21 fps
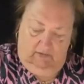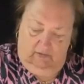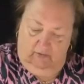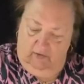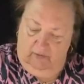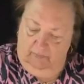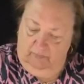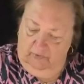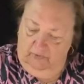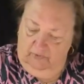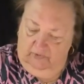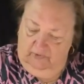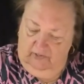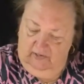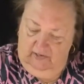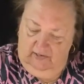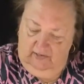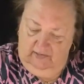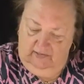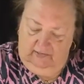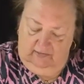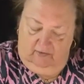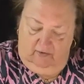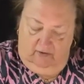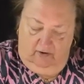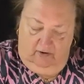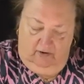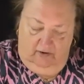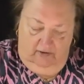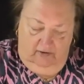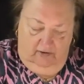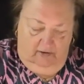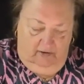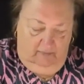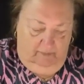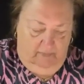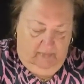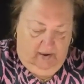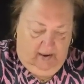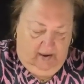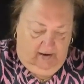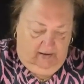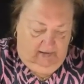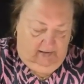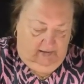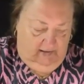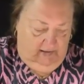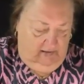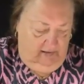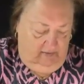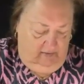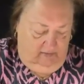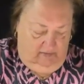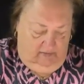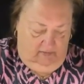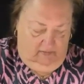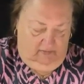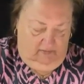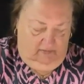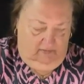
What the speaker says: So I put these on a magnet.